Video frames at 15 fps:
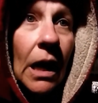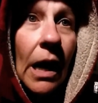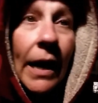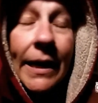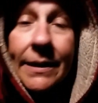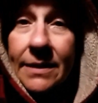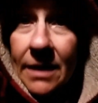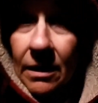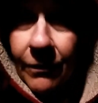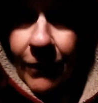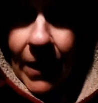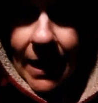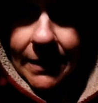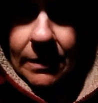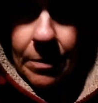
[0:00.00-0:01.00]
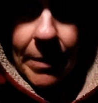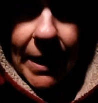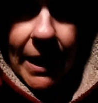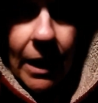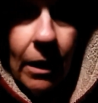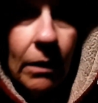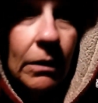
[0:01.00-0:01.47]
I identify as a
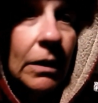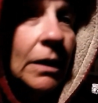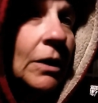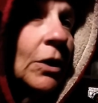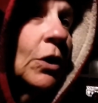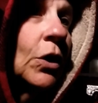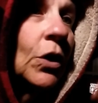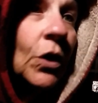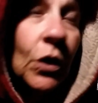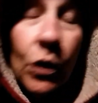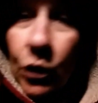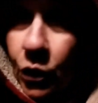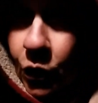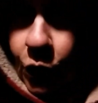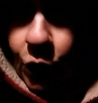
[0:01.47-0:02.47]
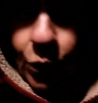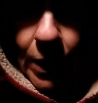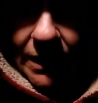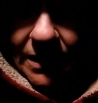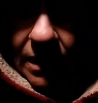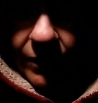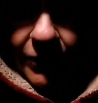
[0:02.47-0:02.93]
male, who
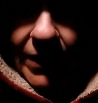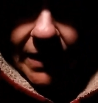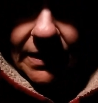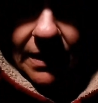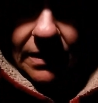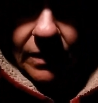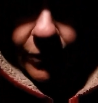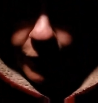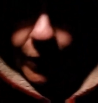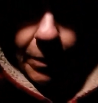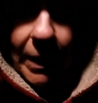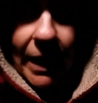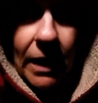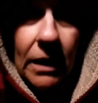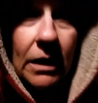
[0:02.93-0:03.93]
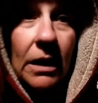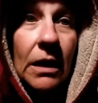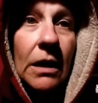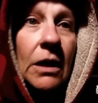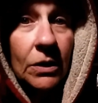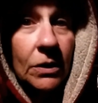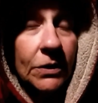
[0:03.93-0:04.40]
identifies as a female.
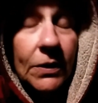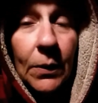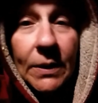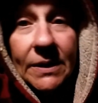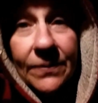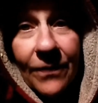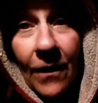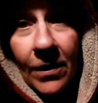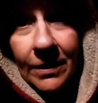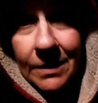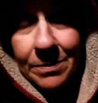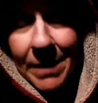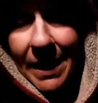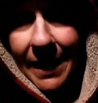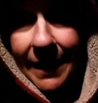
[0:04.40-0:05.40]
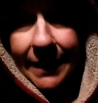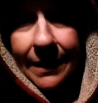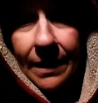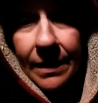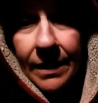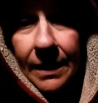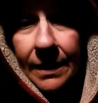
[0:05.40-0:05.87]
So as far as my,
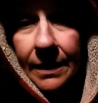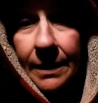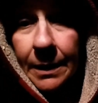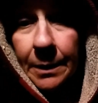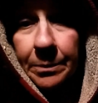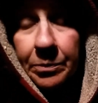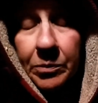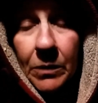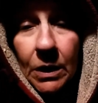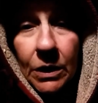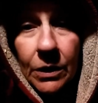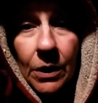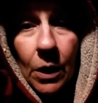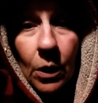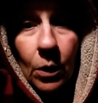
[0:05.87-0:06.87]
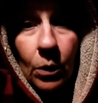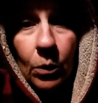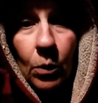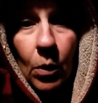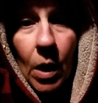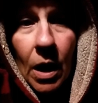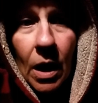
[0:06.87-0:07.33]
um, you
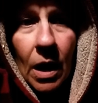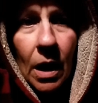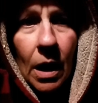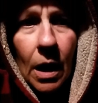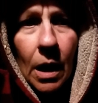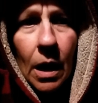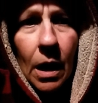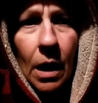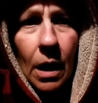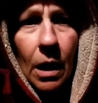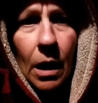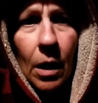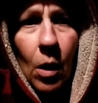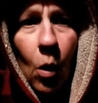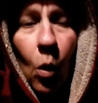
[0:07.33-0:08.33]
know, uh,